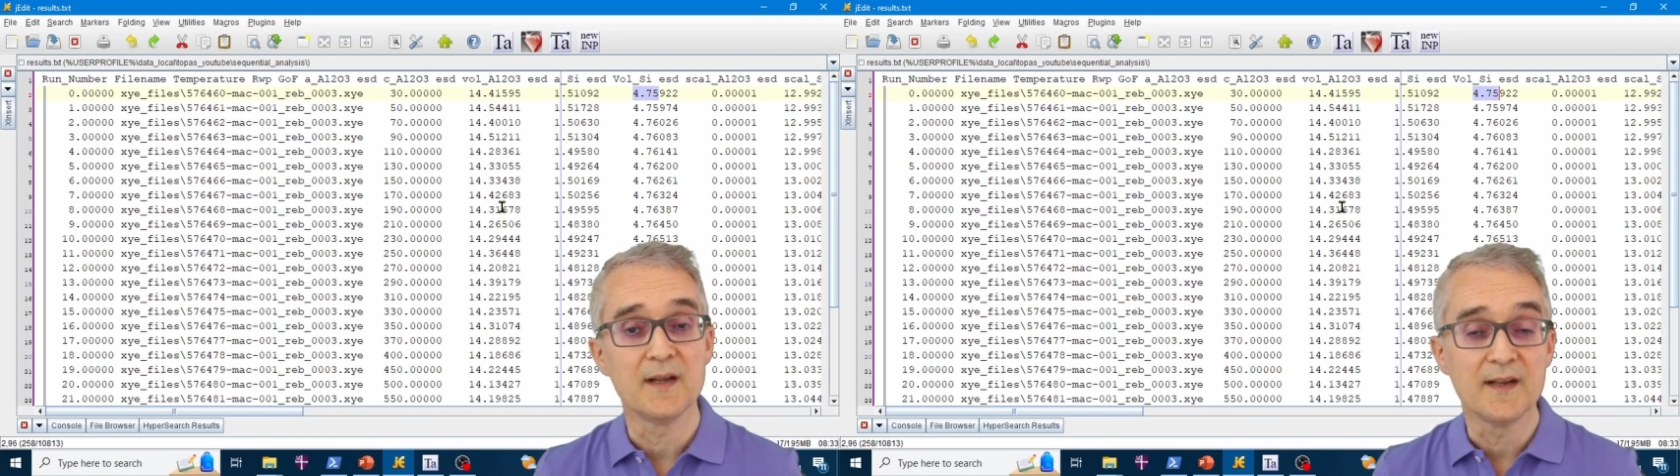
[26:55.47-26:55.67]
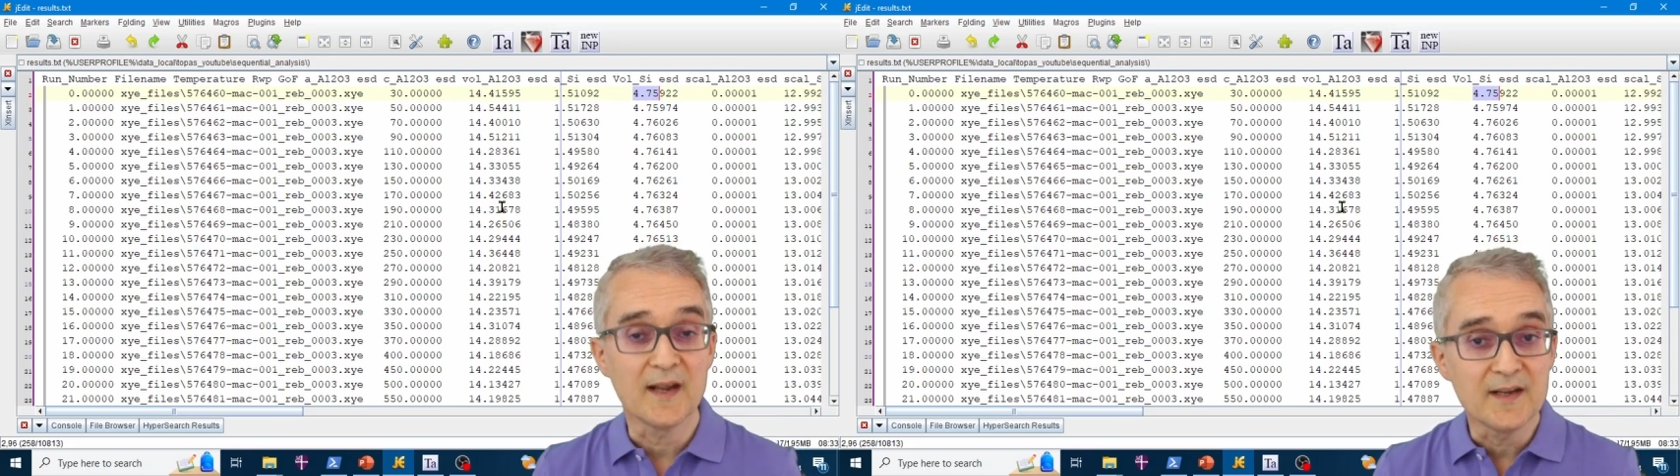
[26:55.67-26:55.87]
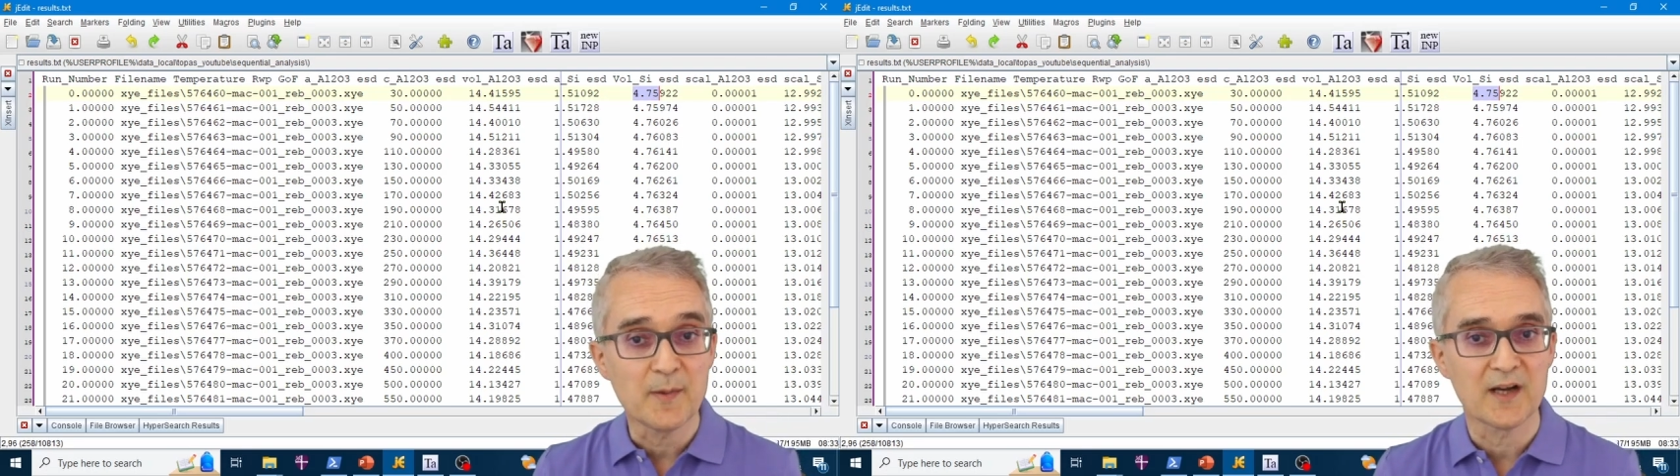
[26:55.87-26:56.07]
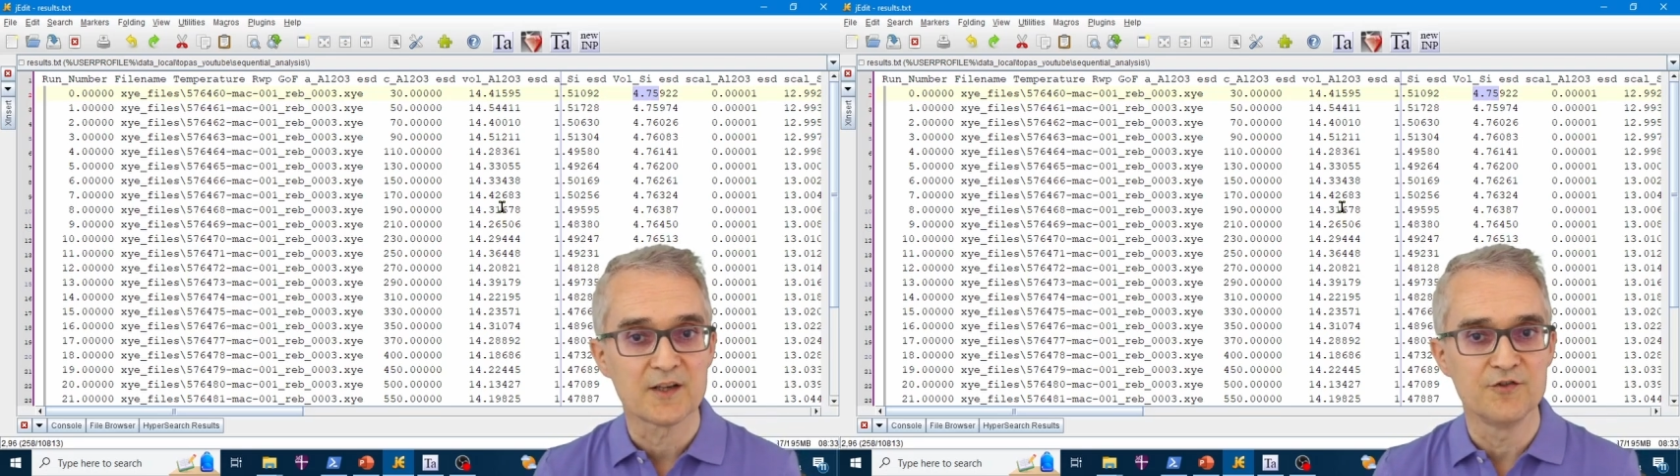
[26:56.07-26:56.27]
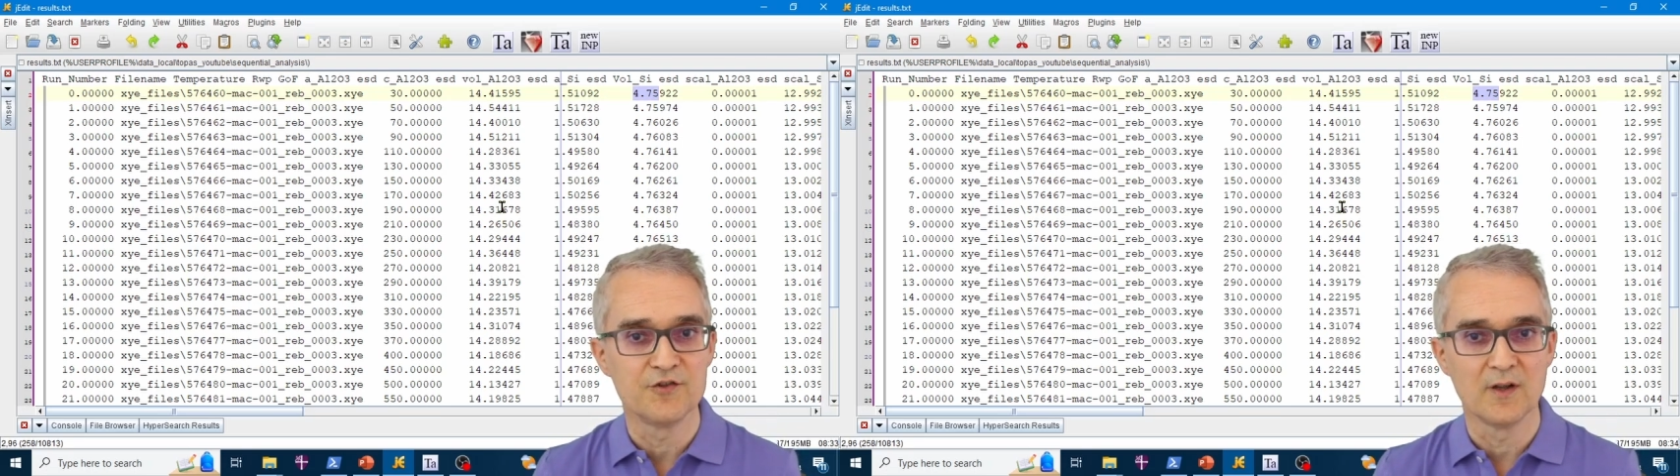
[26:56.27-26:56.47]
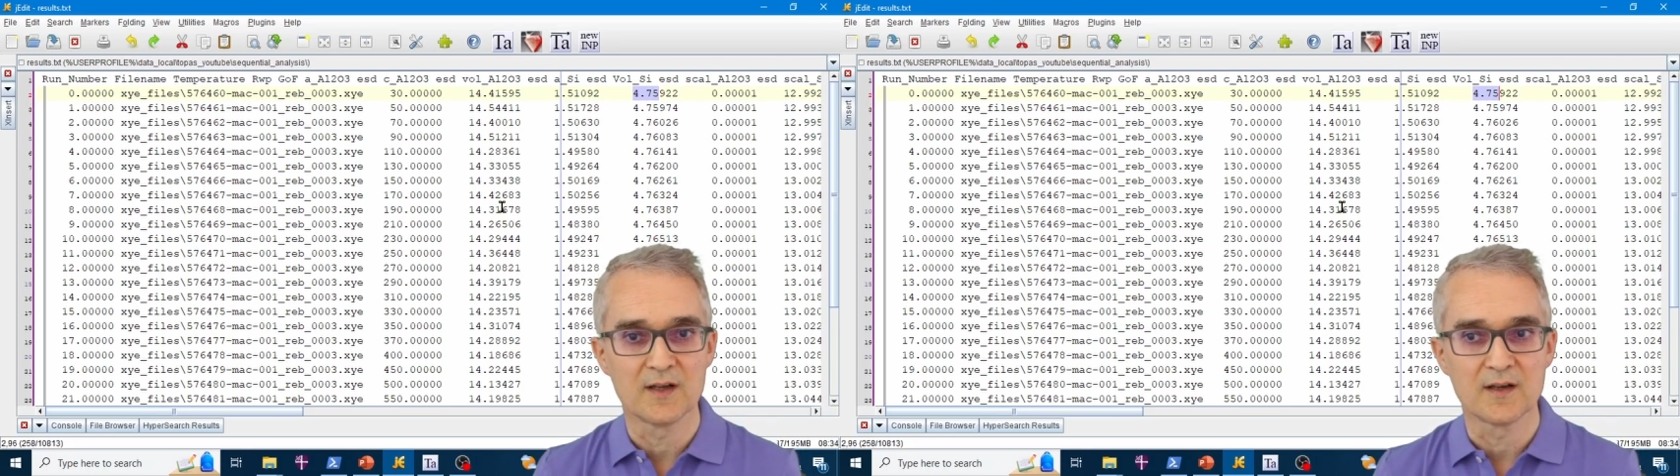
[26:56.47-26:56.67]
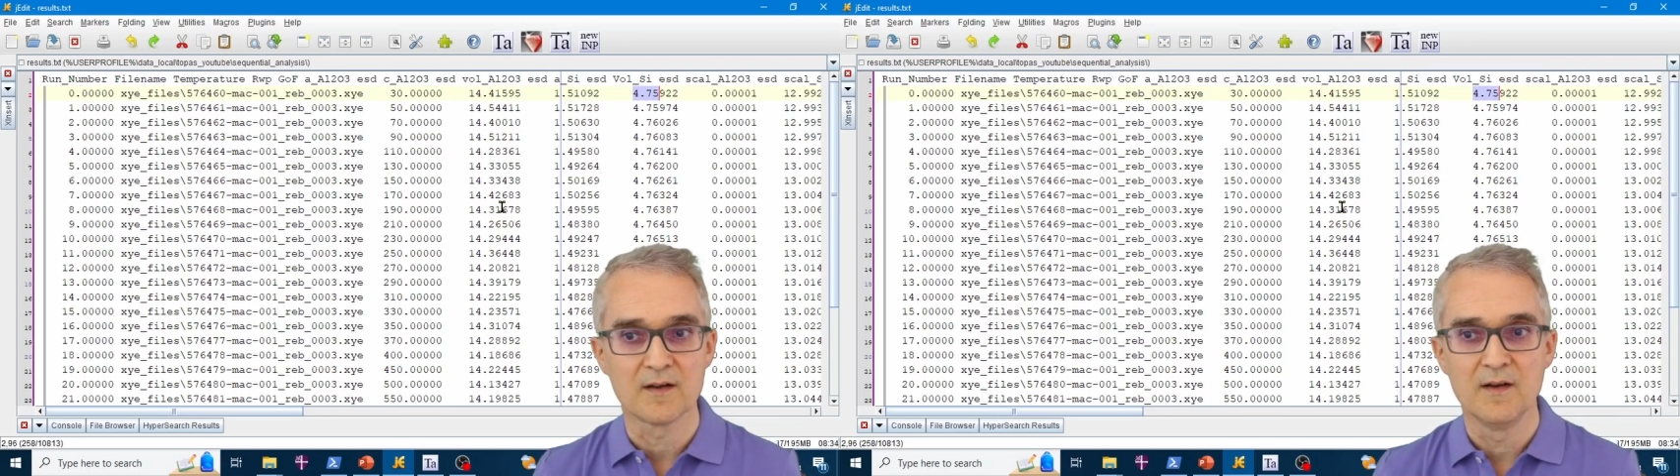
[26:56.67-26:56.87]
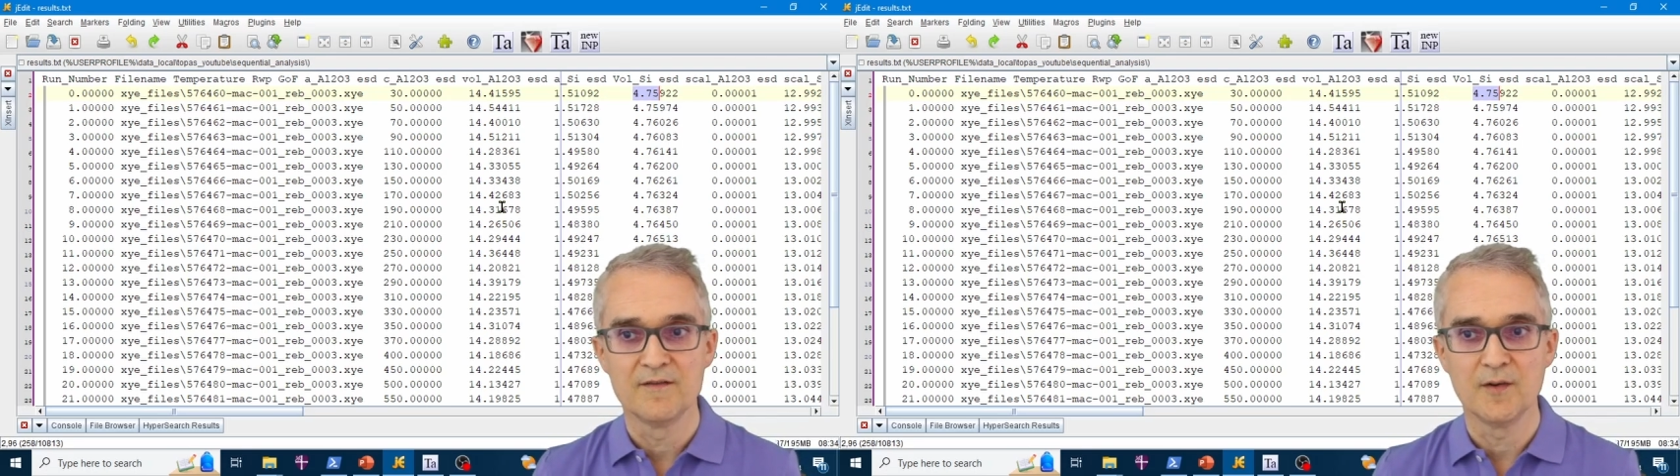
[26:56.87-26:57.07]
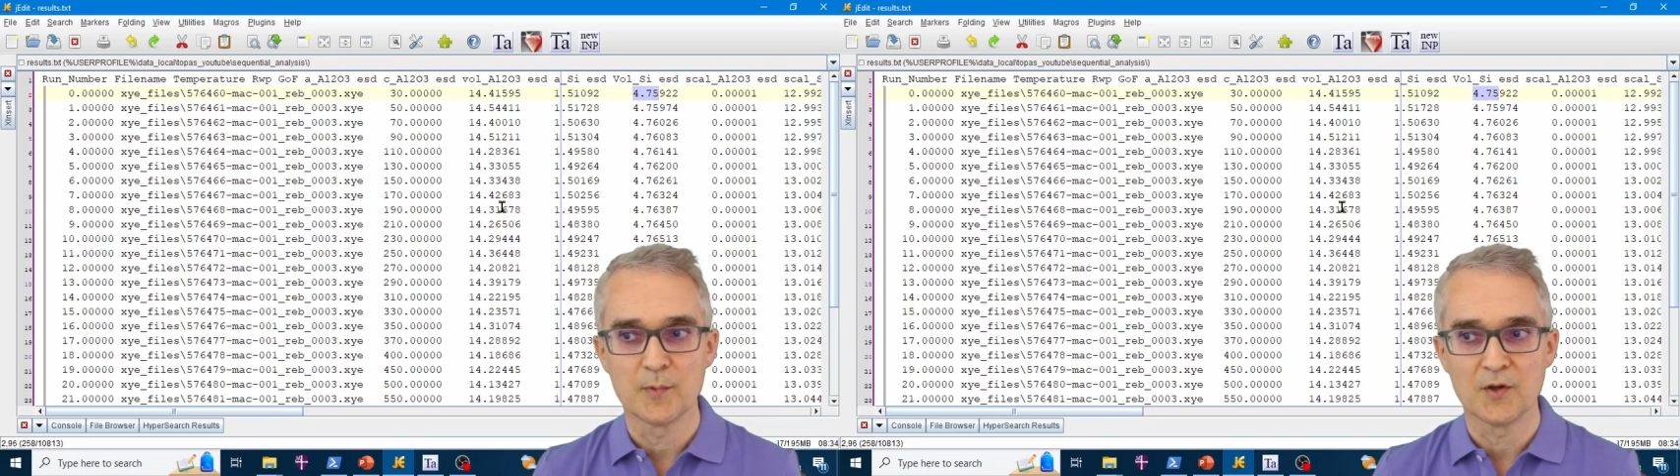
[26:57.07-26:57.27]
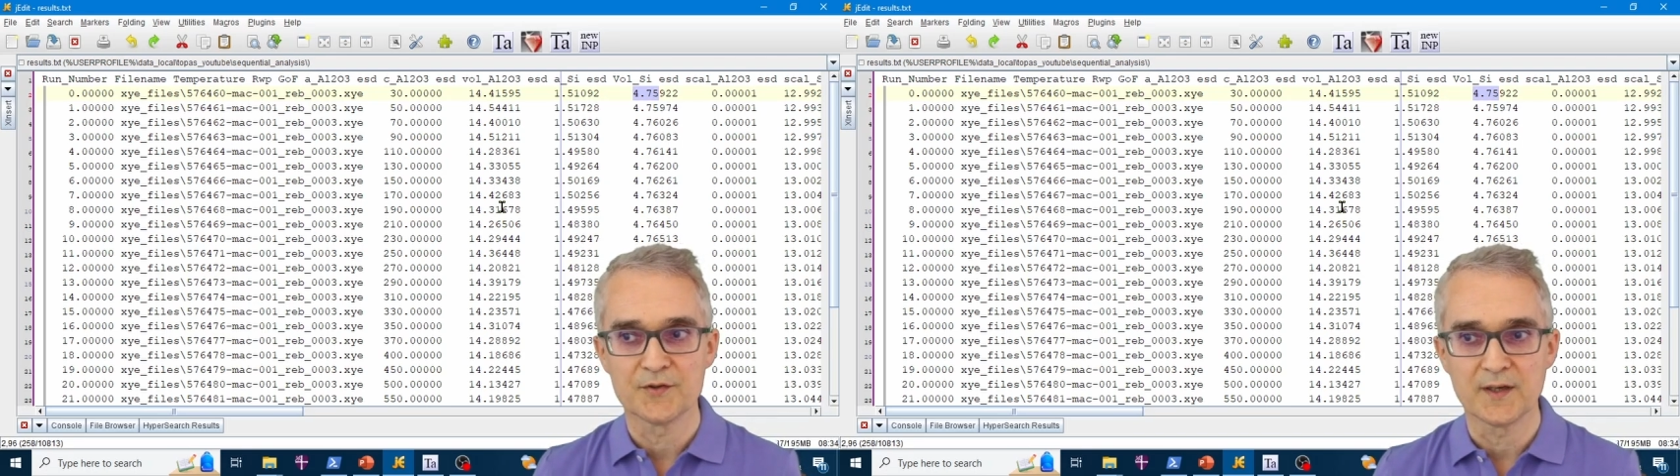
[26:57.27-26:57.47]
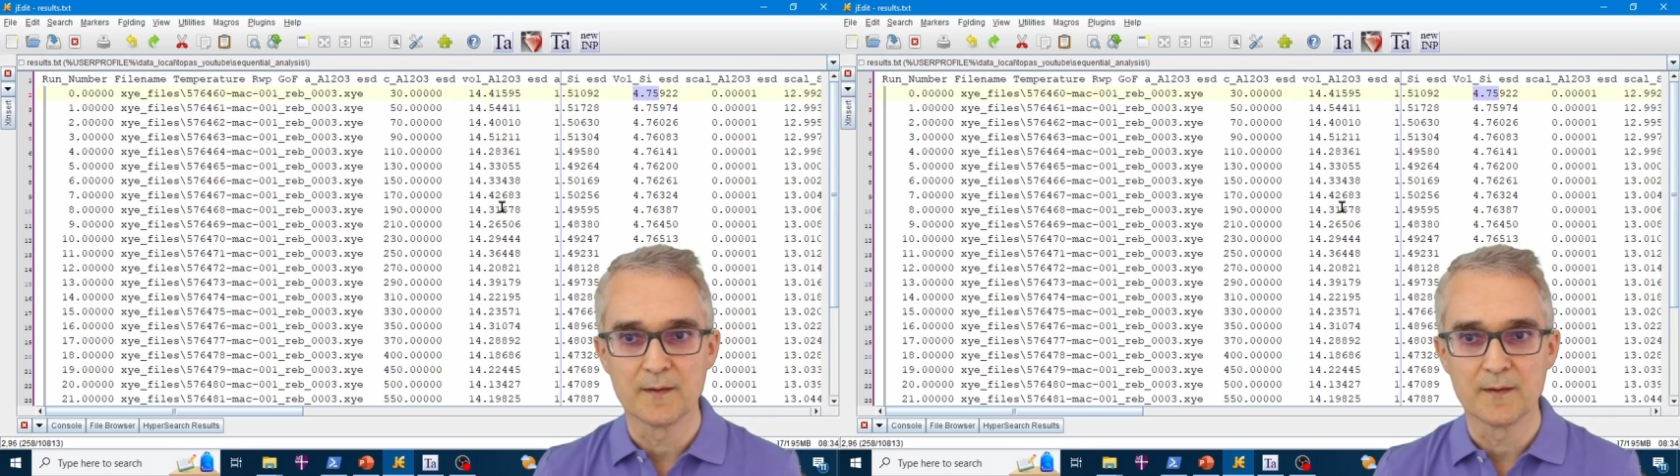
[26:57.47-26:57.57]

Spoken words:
any package you like for plotting.